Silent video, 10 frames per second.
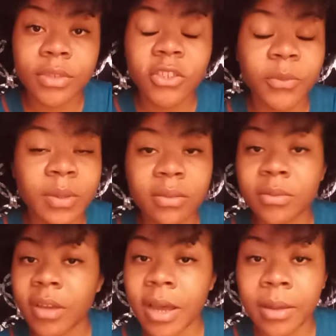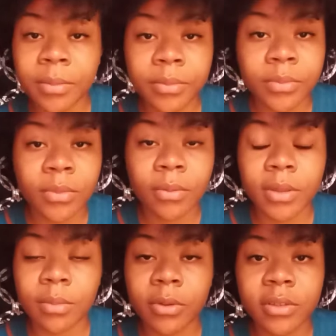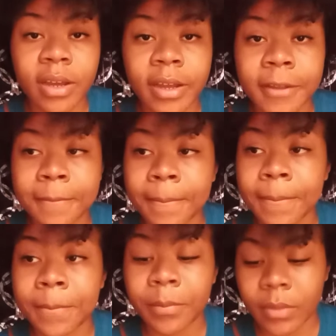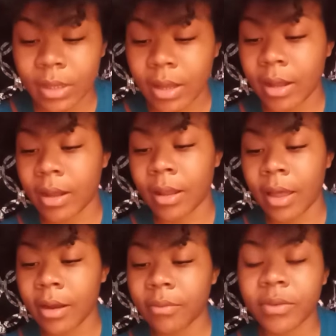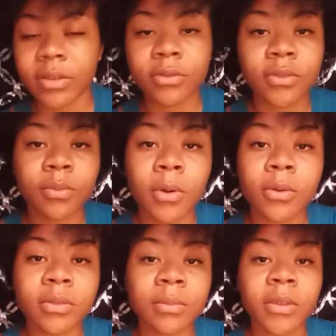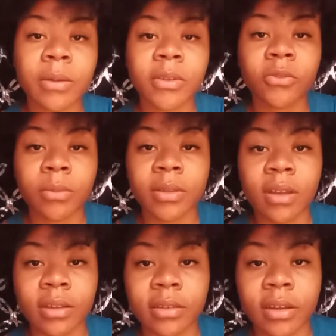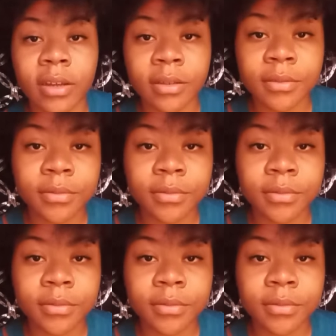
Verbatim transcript: Spend some time with the Most High. Uh, a lot of us who smoke, sometimes that's when we talk to God.